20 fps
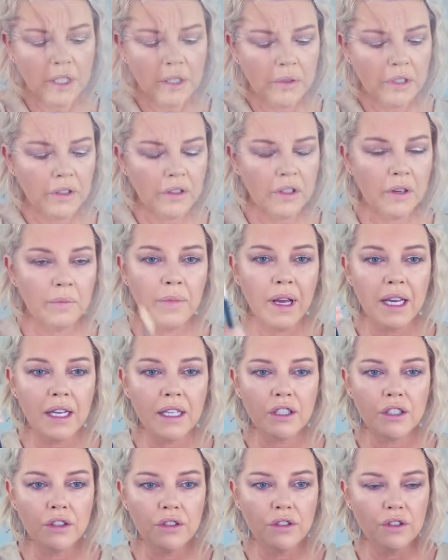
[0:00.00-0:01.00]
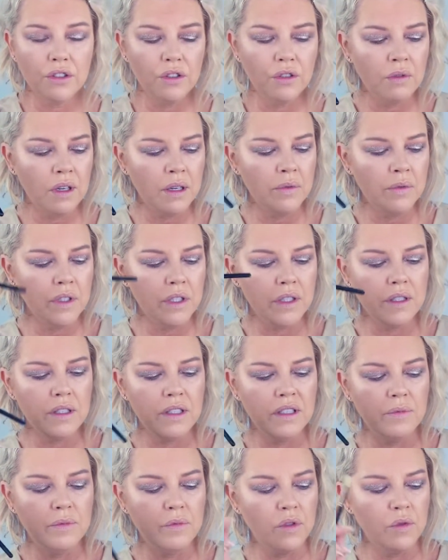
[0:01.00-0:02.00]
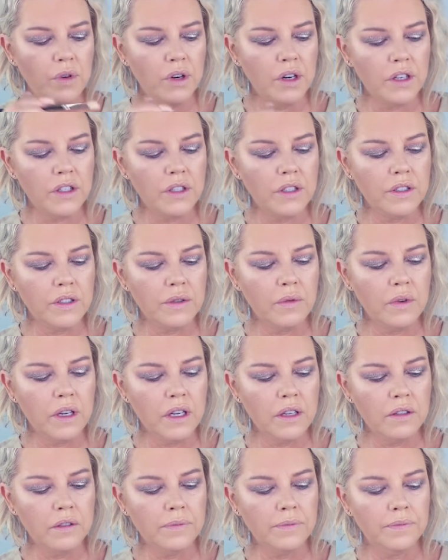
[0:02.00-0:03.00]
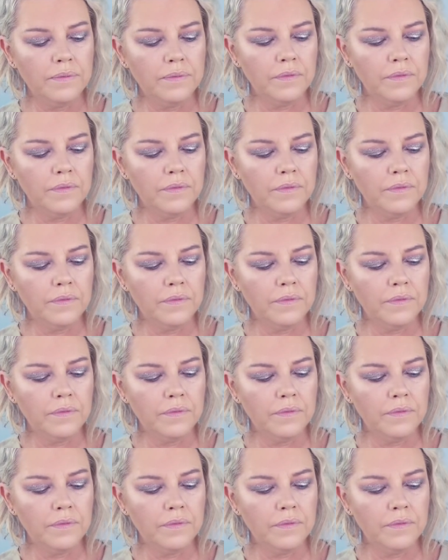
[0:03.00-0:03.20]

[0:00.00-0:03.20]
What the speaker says: going on a MAC 221, which is a small brush as well.